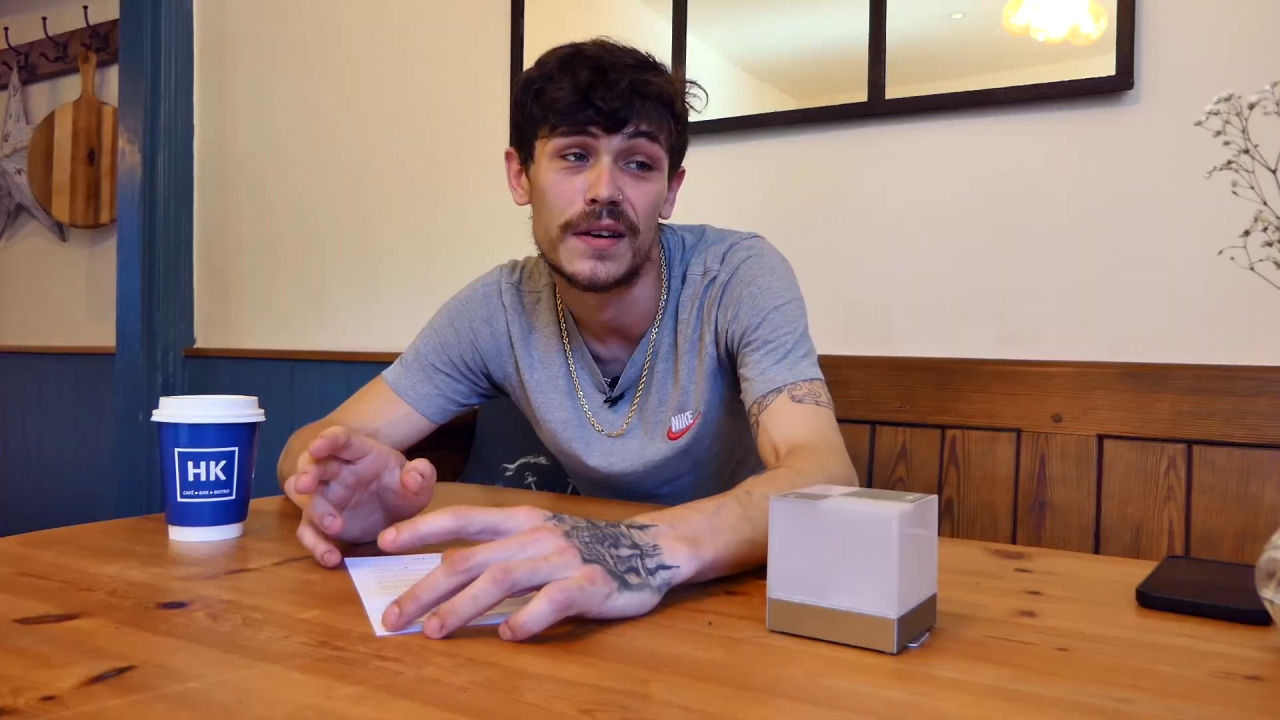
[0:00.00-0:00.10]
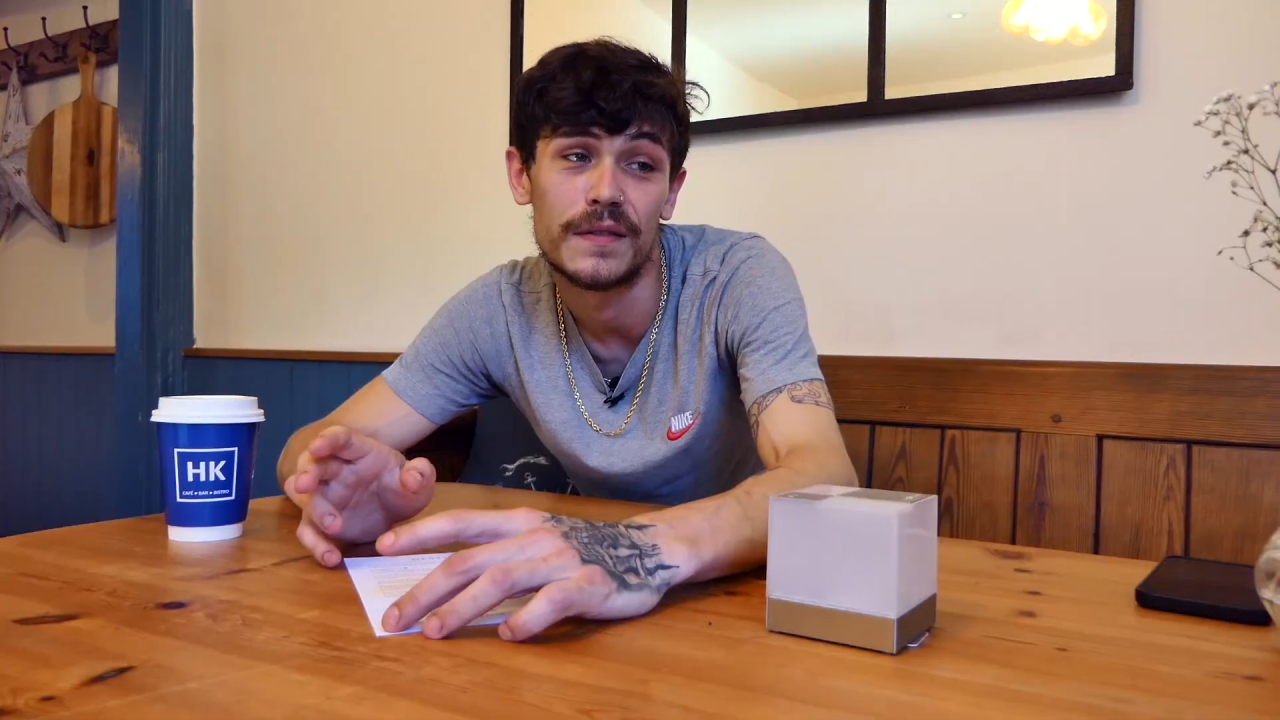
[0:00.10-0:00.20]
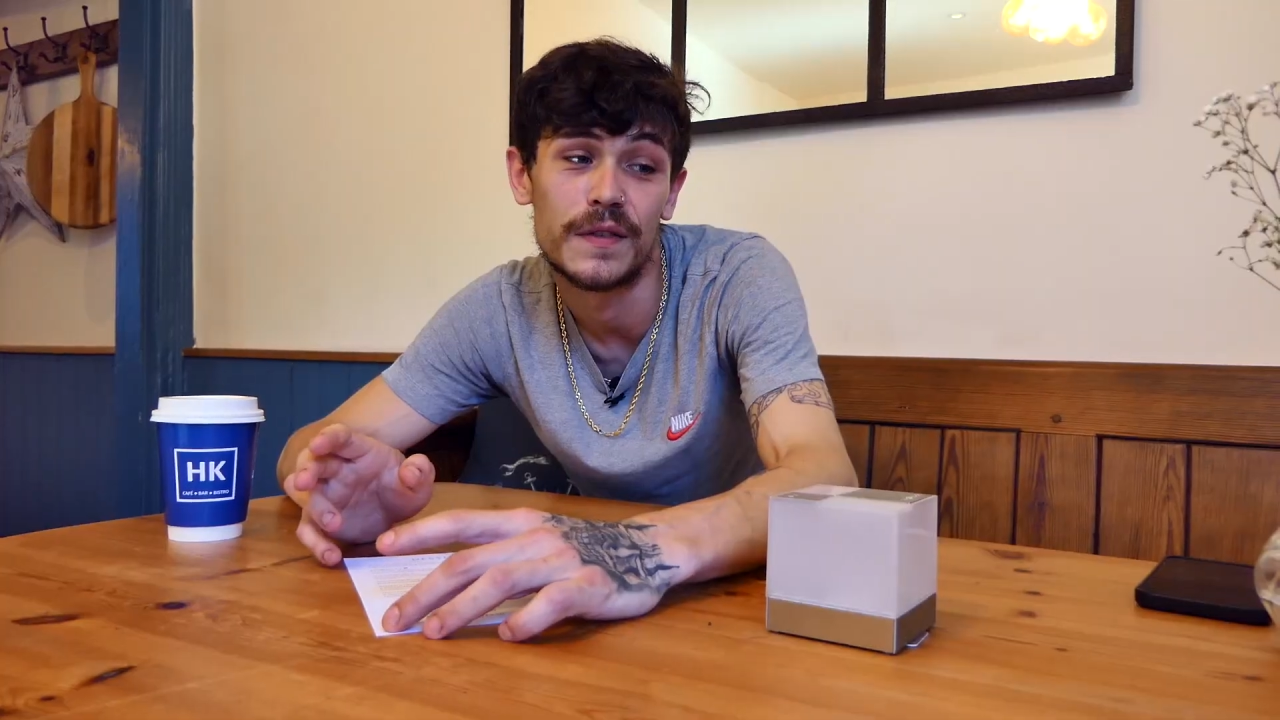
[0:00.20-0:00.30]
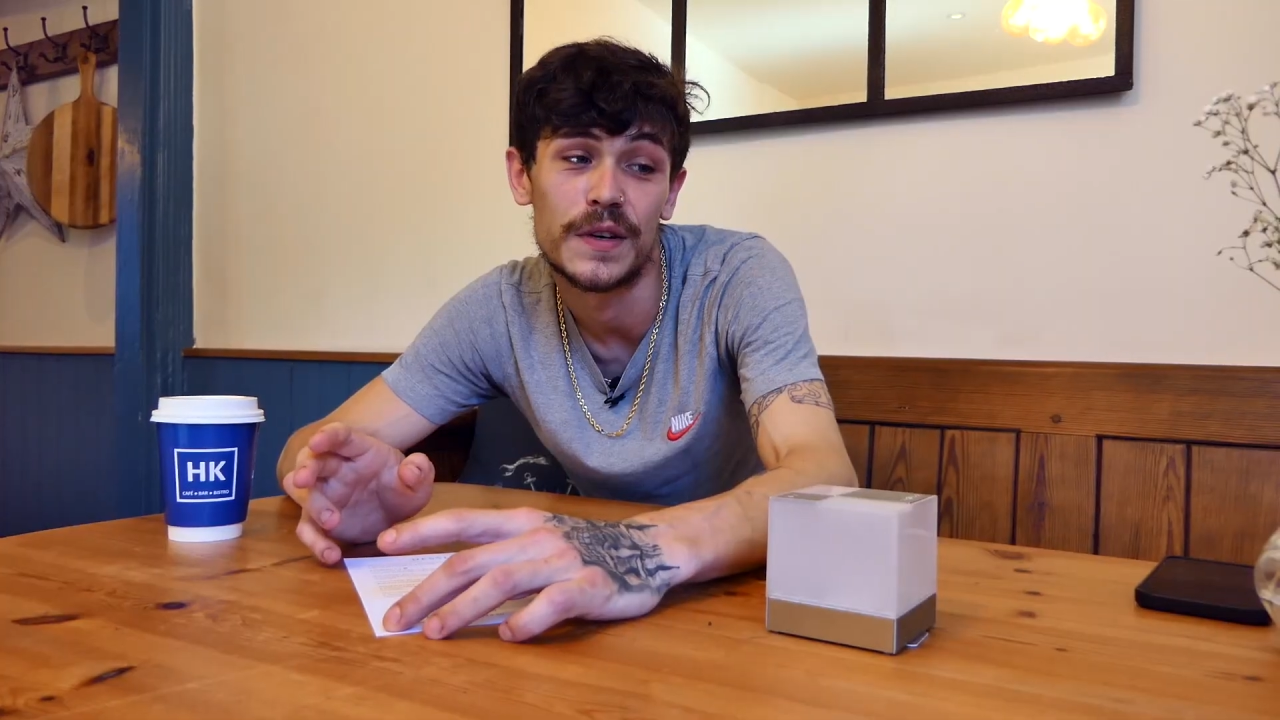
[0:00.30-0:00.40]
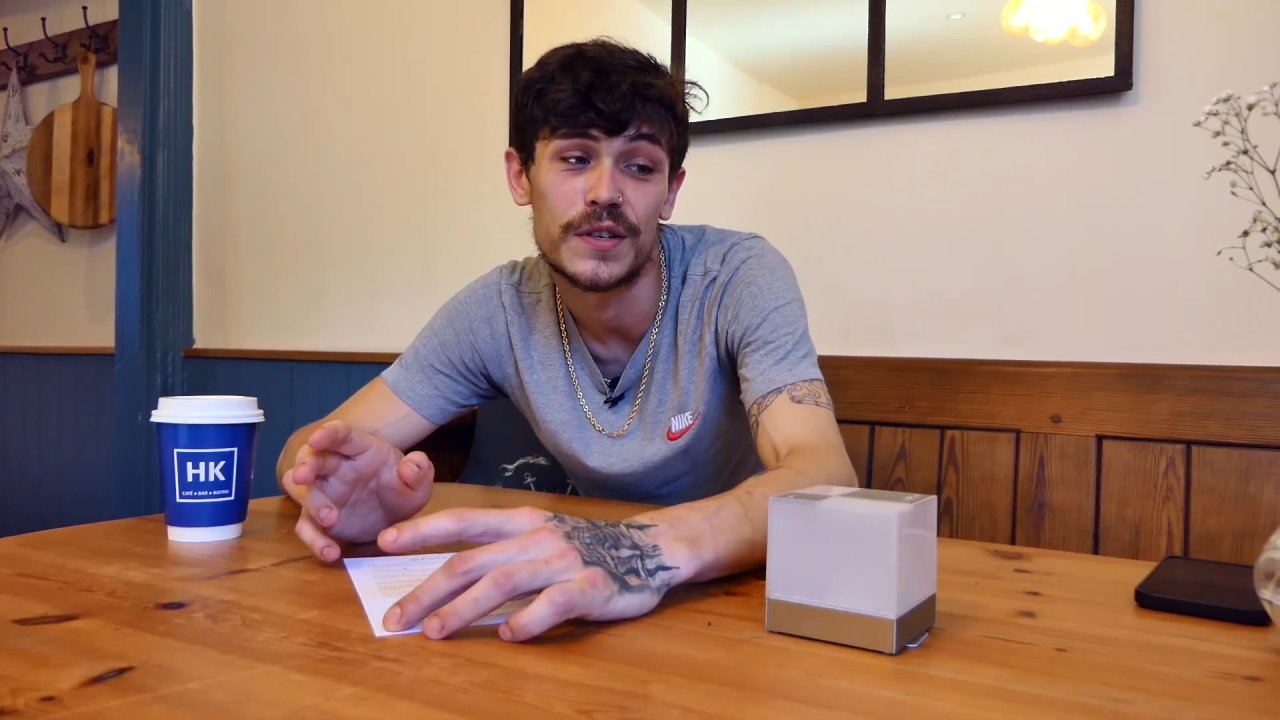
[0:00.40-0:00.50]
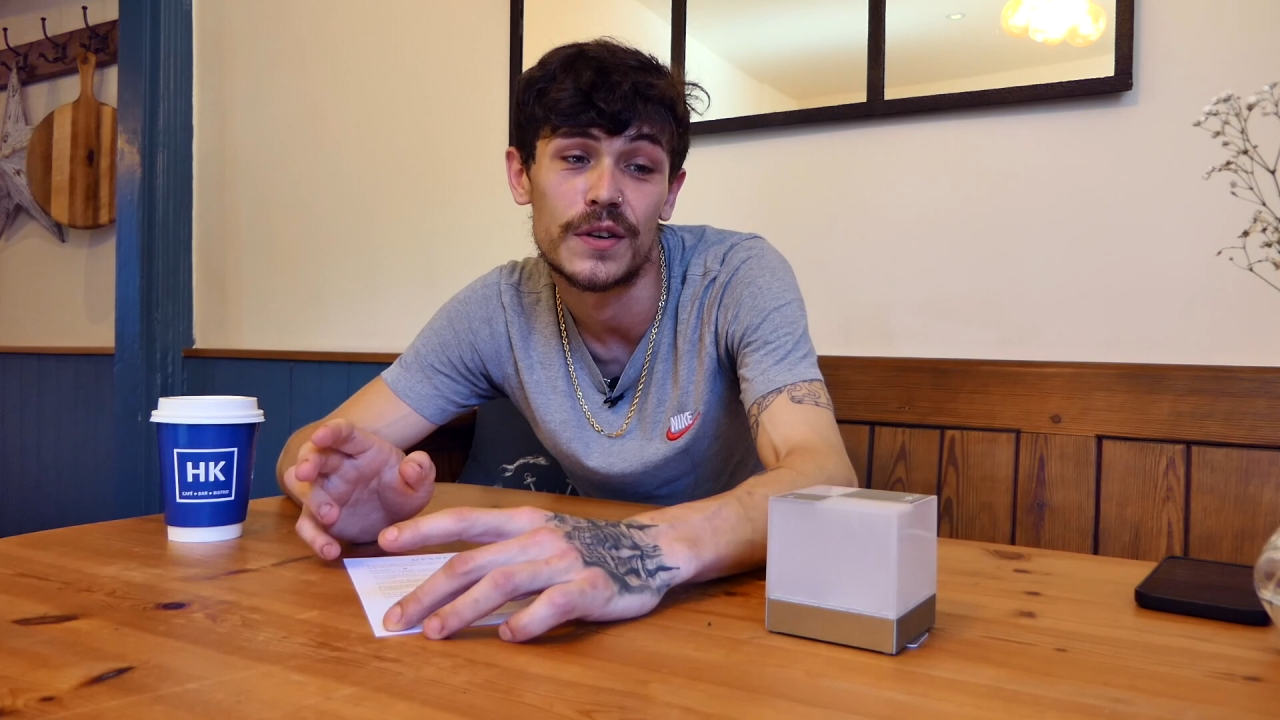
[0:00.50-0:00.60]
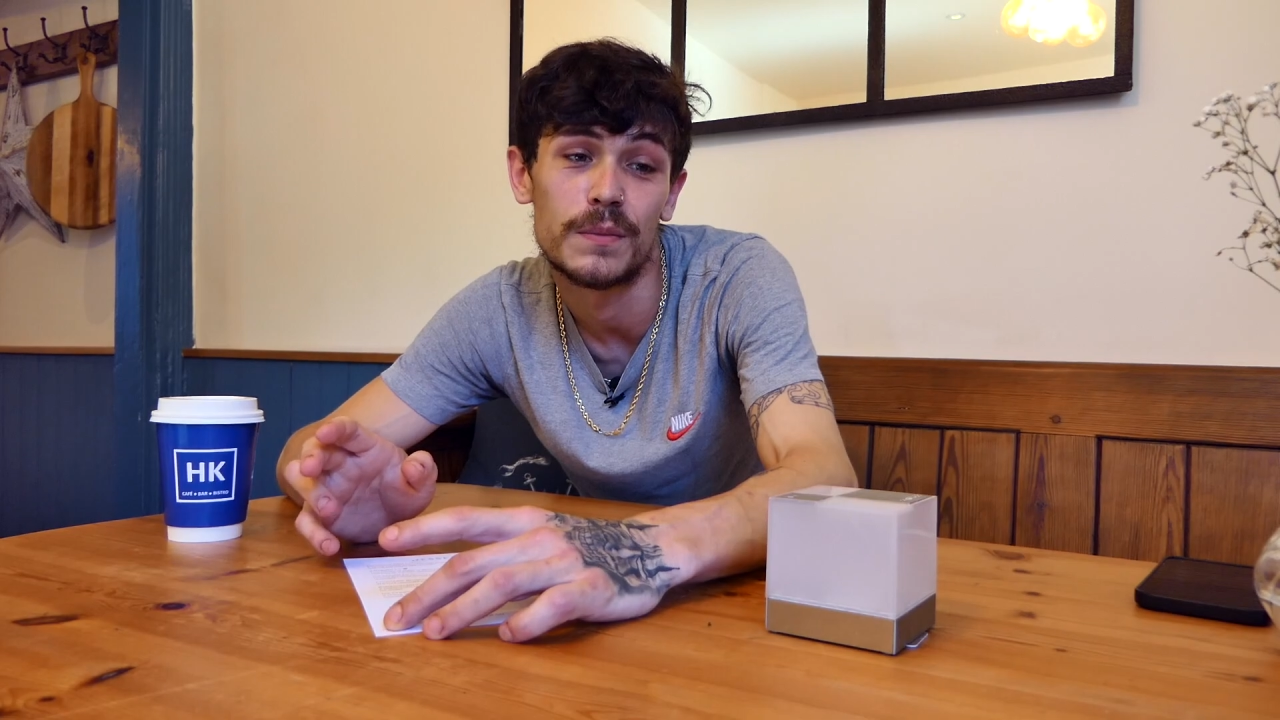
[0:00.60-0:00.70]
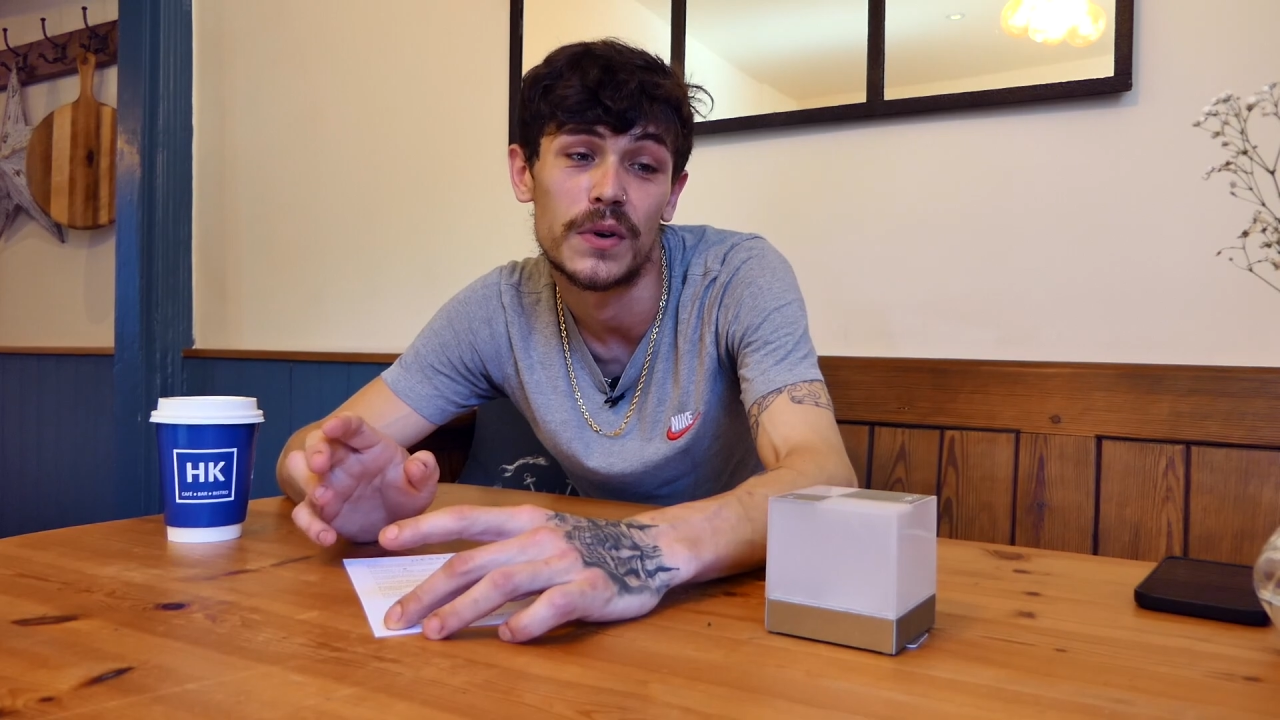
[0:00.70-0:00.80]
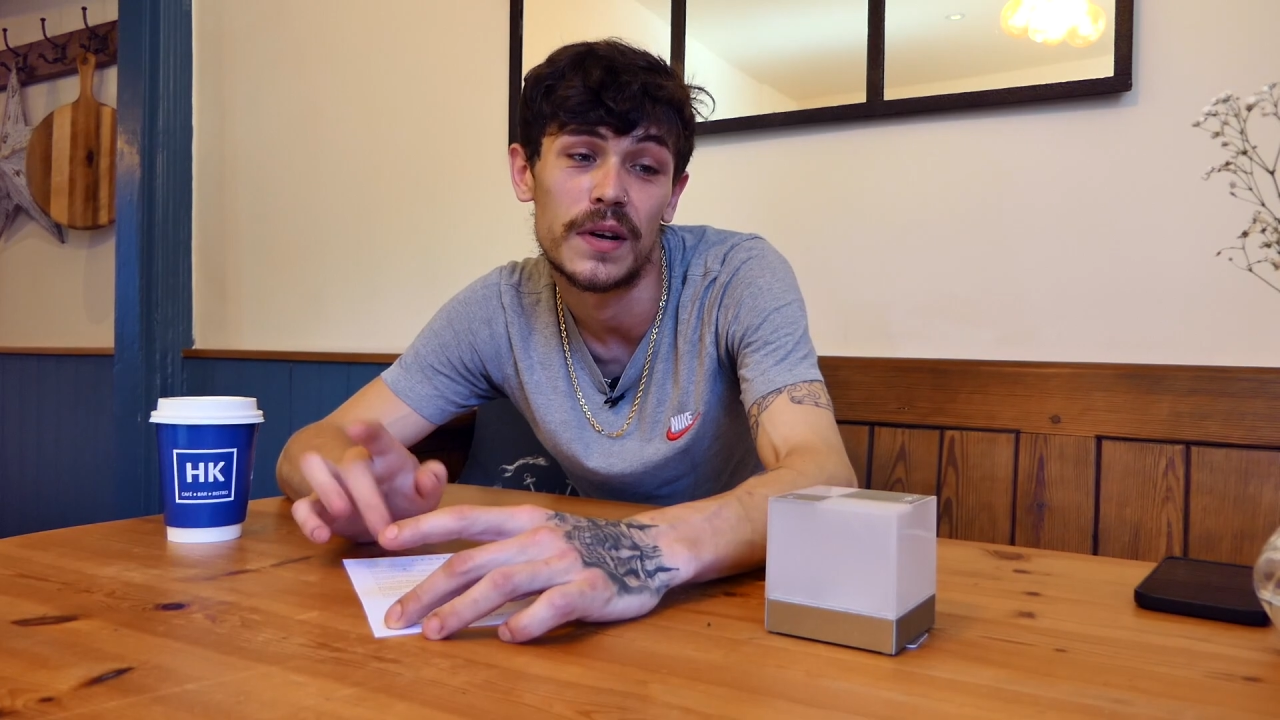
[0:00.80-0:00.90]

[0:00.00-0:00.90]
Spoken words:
up finishing my